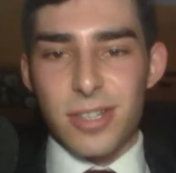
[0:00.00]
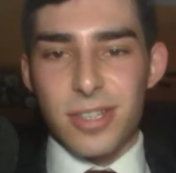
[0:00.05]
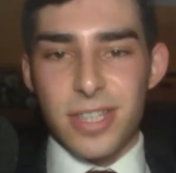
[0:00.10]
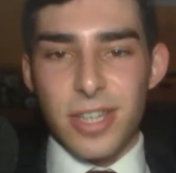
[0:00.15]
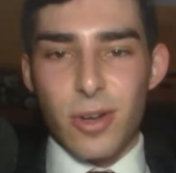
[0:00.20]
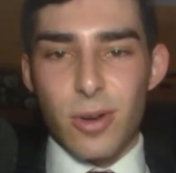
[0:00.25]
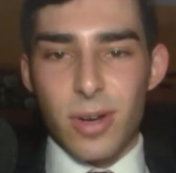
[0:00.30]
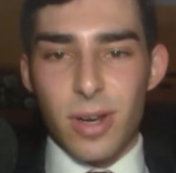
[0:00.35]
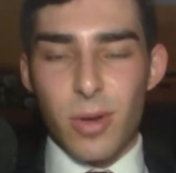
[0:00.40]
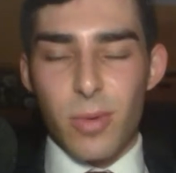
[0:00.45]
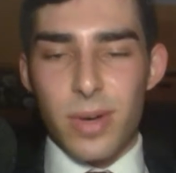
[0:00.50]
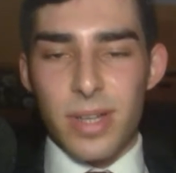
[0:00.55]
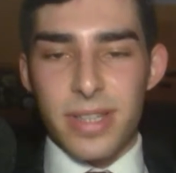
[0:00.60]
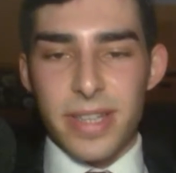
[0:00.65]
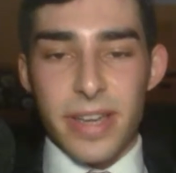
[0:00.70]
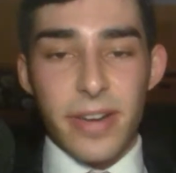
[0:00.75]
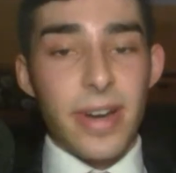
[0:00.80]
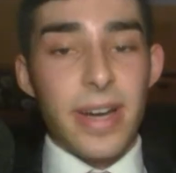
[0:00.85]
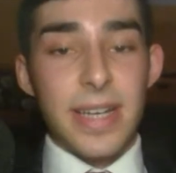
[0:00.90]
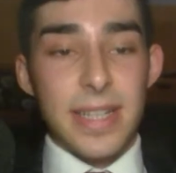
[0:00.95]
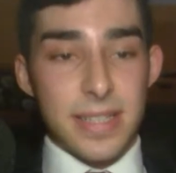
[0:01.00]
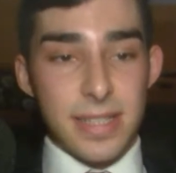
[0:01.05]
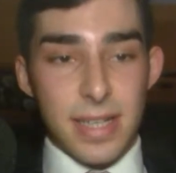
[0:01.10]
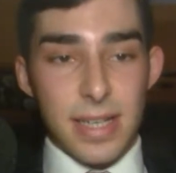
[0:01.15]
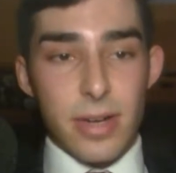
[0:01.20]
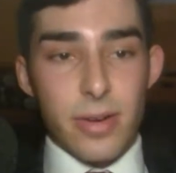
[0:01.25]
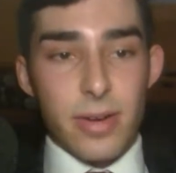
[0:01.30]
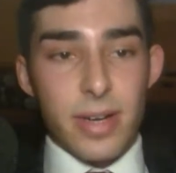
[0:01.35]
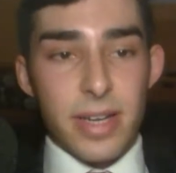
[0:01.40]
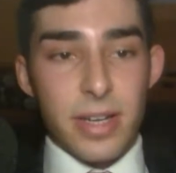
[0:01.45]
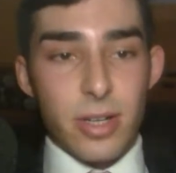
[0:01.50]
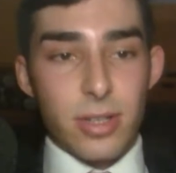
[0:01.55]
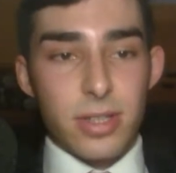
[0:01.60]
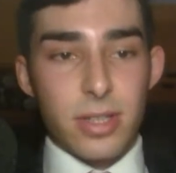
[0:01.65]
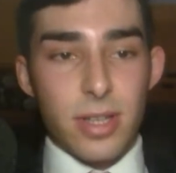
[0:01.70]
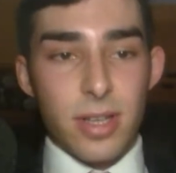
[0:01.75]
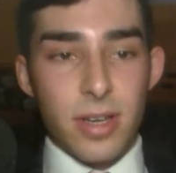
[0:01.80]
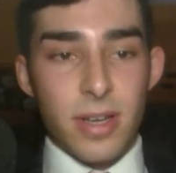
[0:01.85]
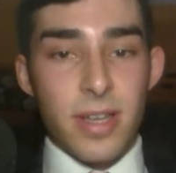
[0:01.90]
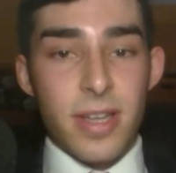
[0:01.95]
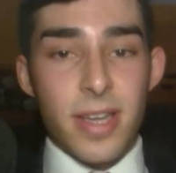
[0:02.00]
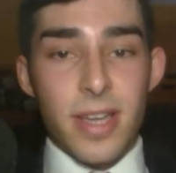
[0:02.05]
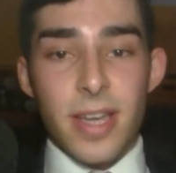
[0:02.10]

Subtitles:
the only one there, and it's clearly not the